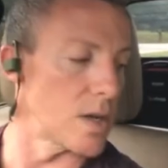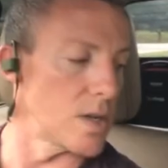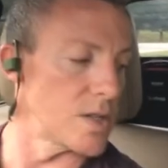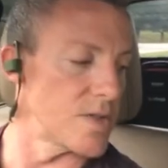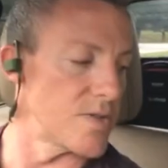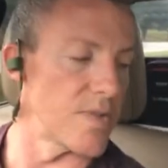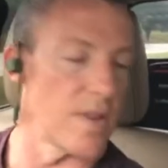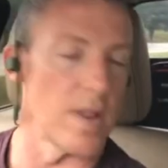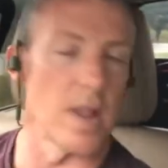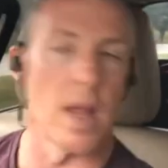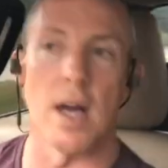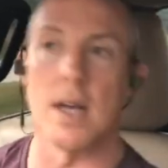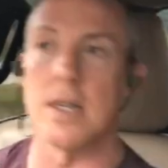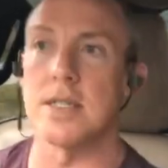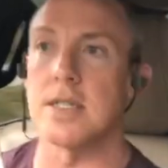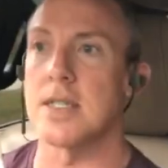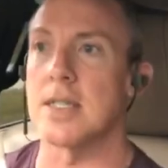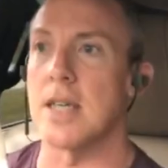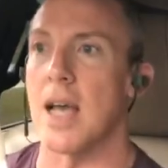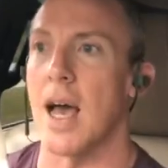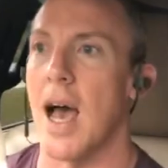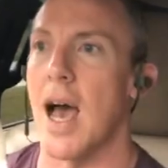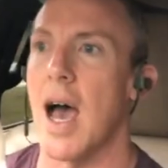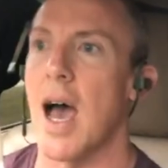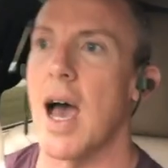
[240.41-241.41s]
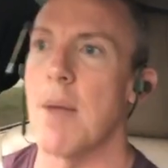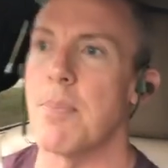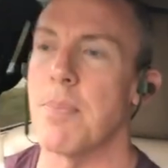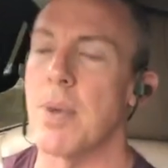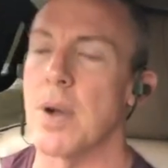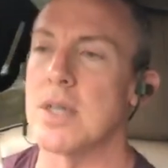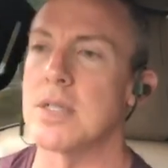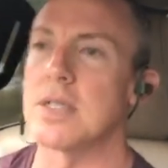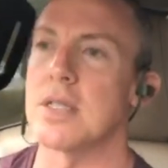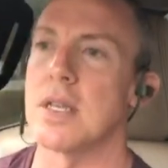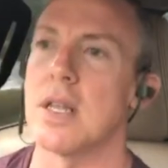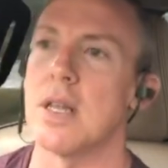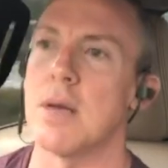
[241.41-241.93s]
for lunch. I
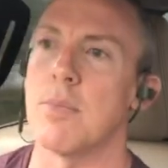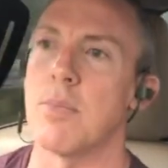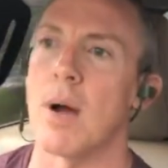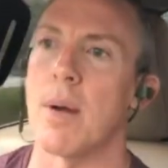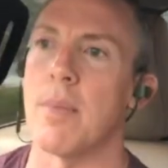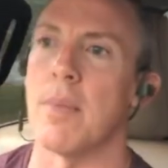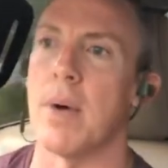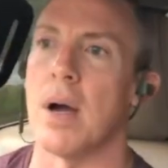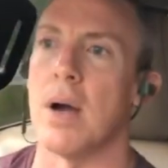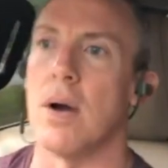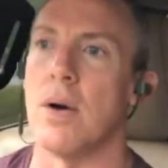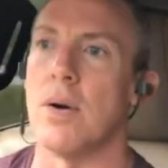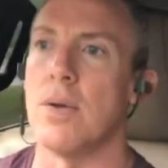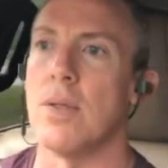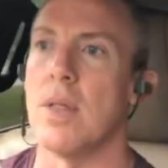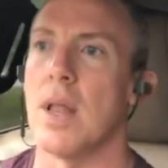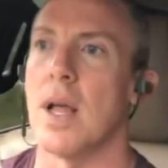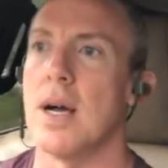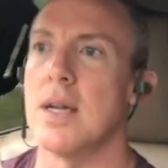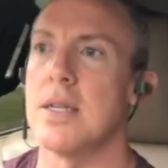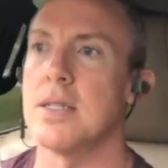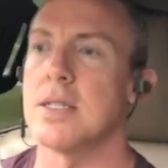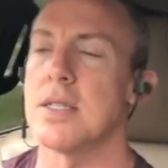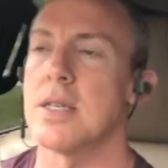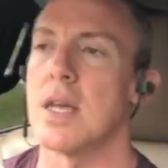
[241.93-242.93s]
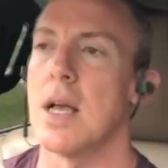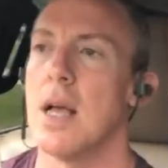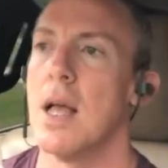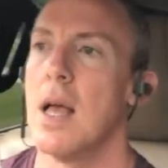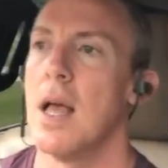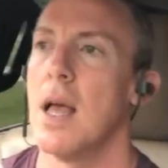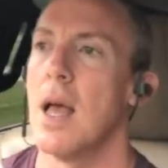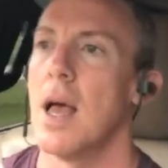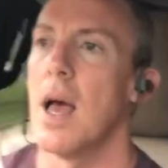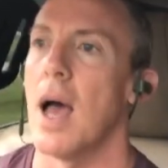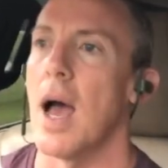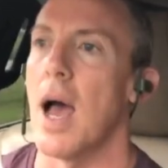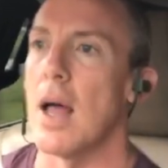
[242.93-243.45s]
personally brought my own lunch.
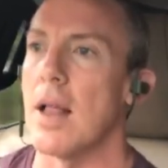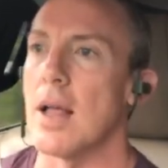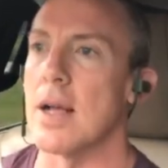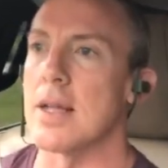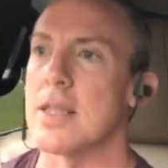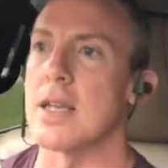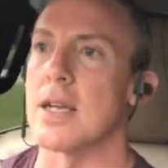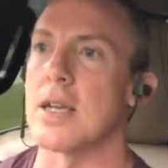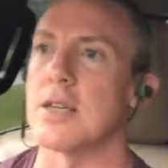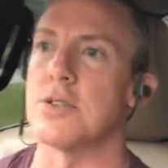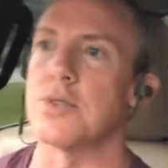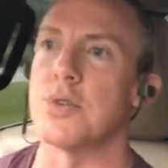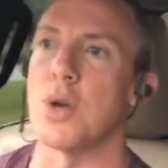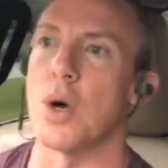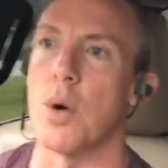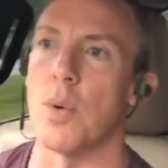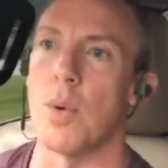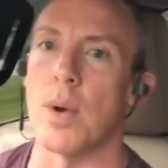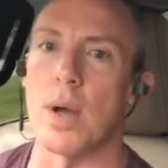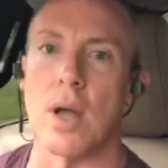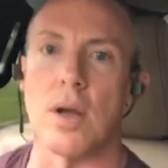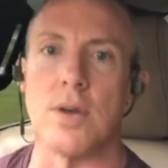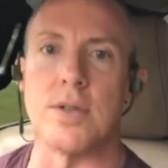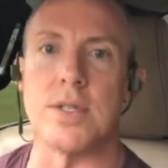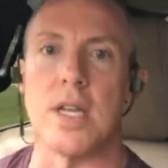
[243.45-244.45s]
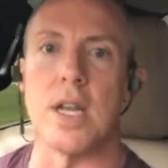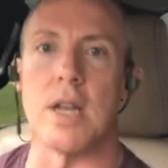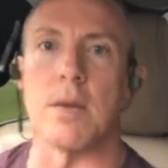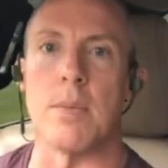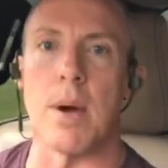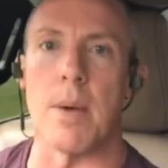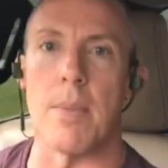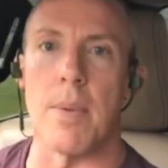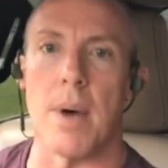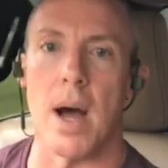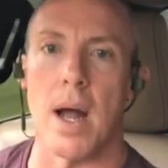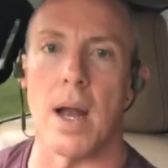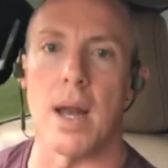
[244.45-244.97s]
I like to control what goes into
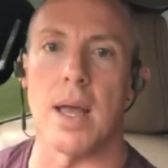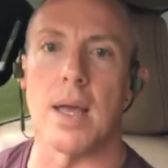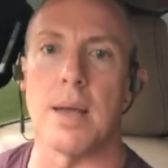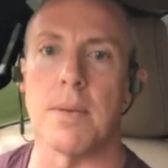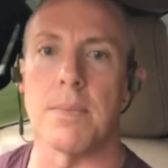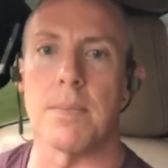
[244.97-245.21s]
my body.